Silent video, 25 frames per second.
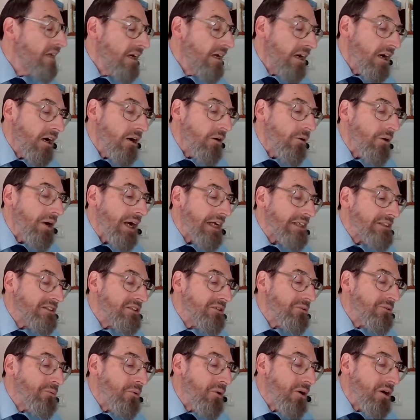Oh, as
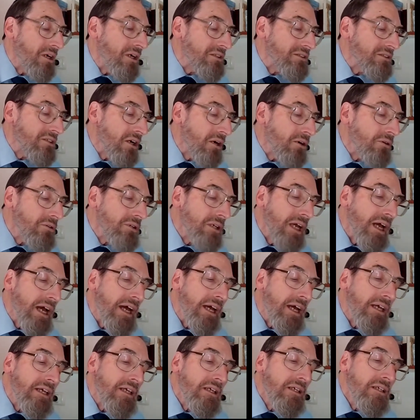it was.
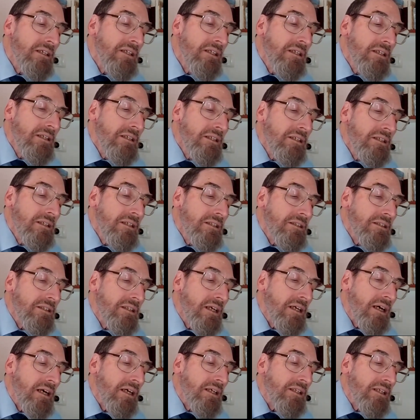Okay.
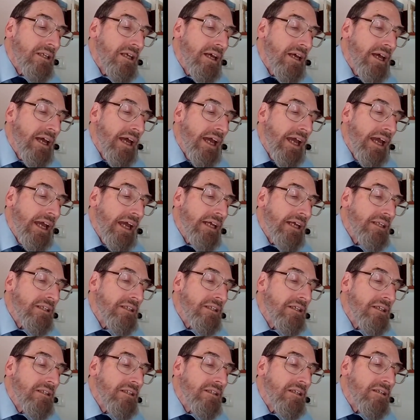The
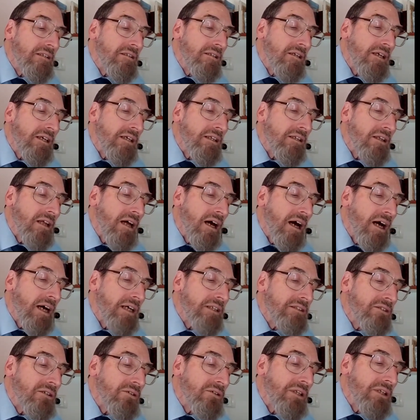ain natila,
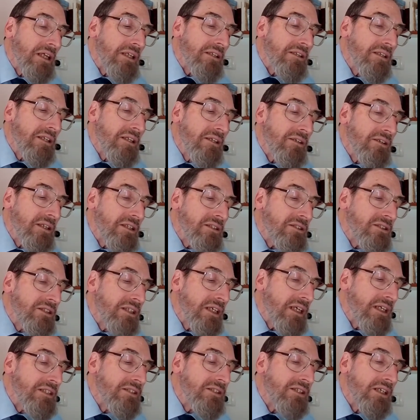so that this
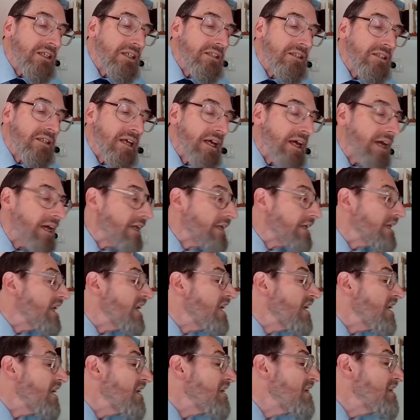isn't
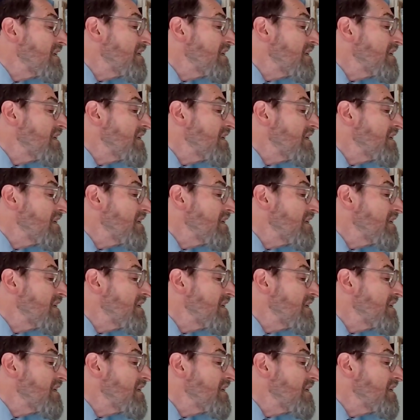a